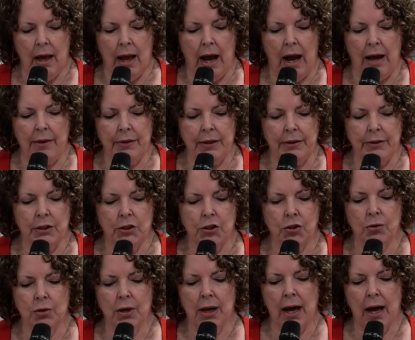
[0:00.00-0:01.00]
And then the
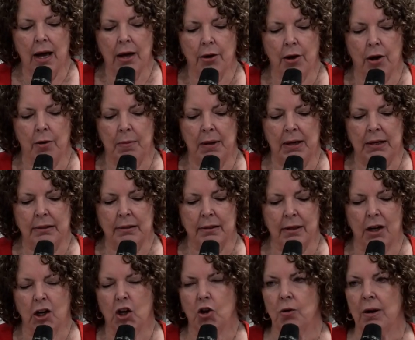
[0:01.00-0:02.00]
tunkano means
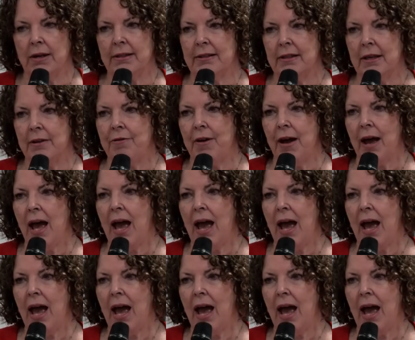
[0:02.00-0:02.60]
aggressive